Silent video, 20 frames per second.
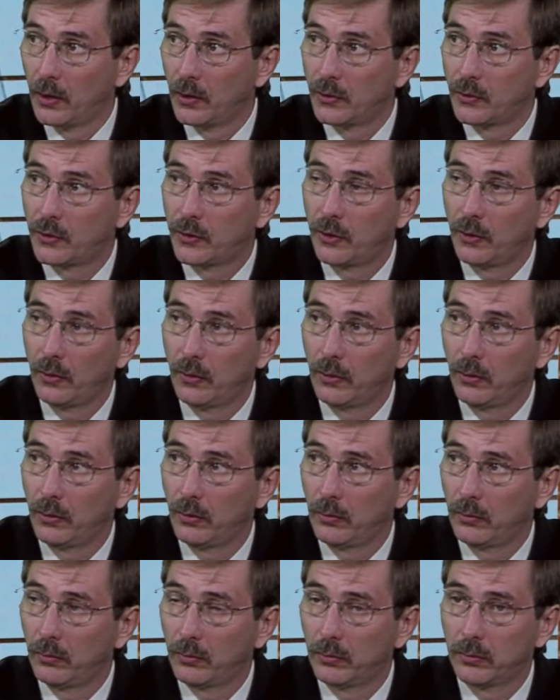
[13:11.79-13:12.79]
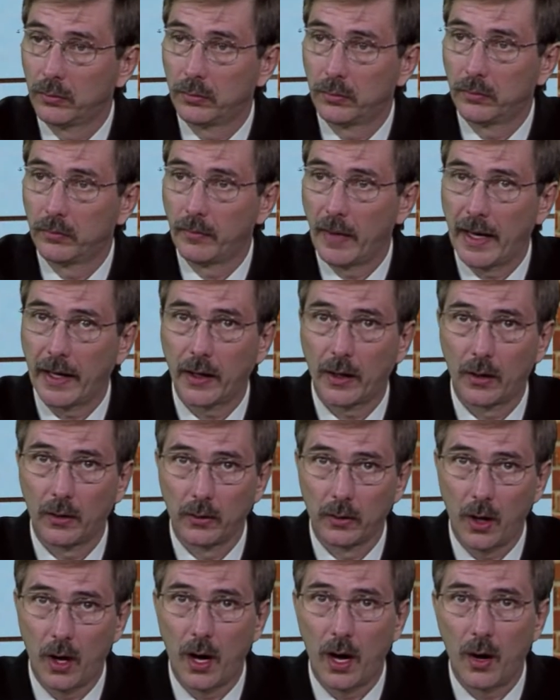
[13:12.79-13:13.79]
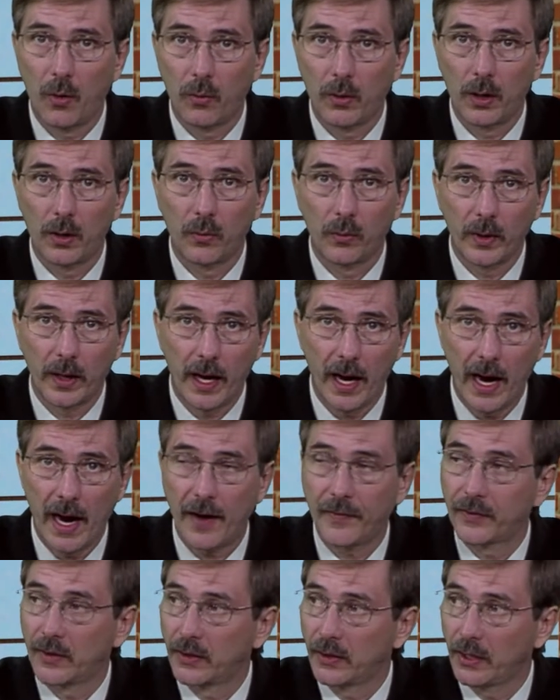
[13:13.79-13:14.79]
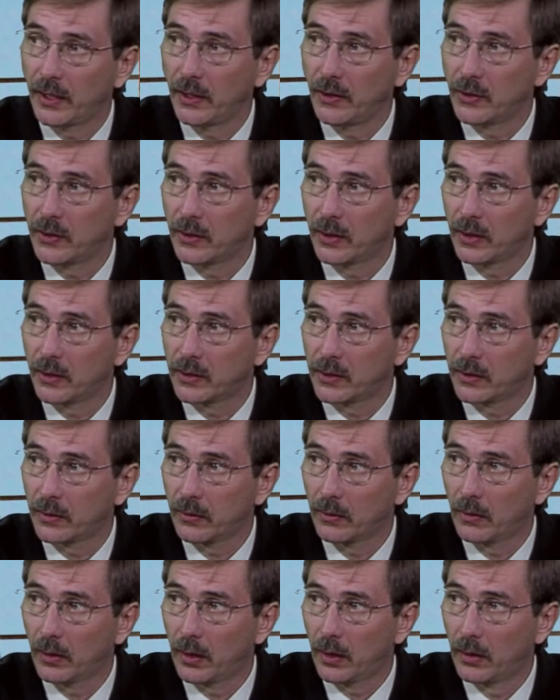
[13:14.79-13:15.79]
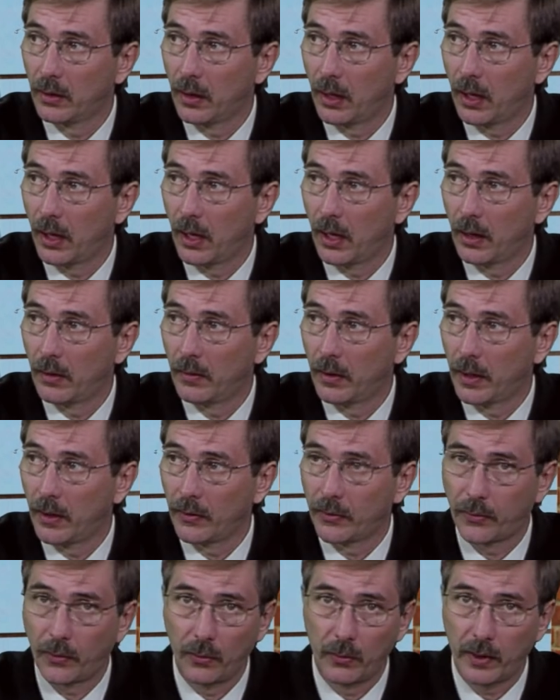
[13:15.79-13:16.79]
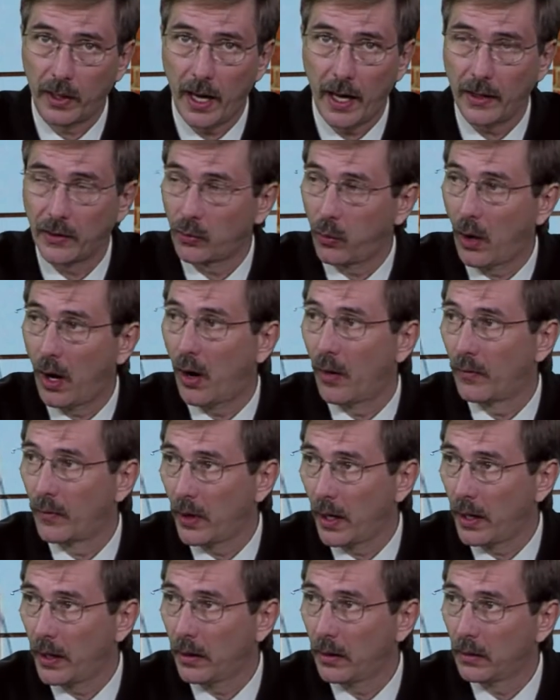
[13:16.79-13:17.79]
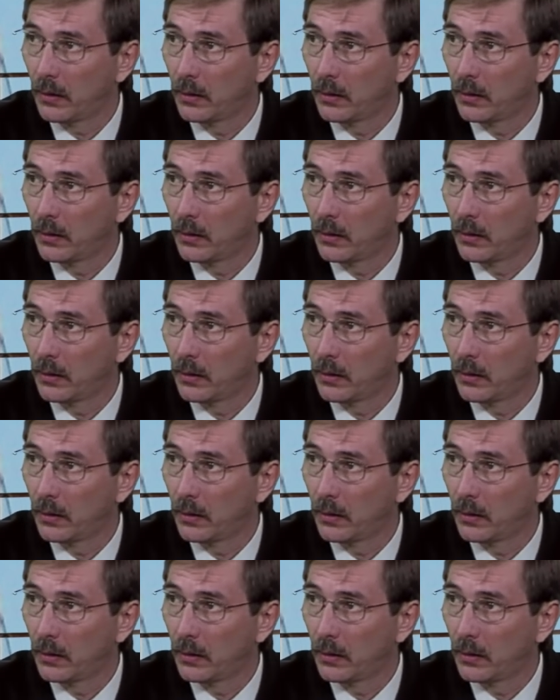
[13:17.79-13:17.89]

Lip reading: to make it a law where we have to teach this through K-12, right?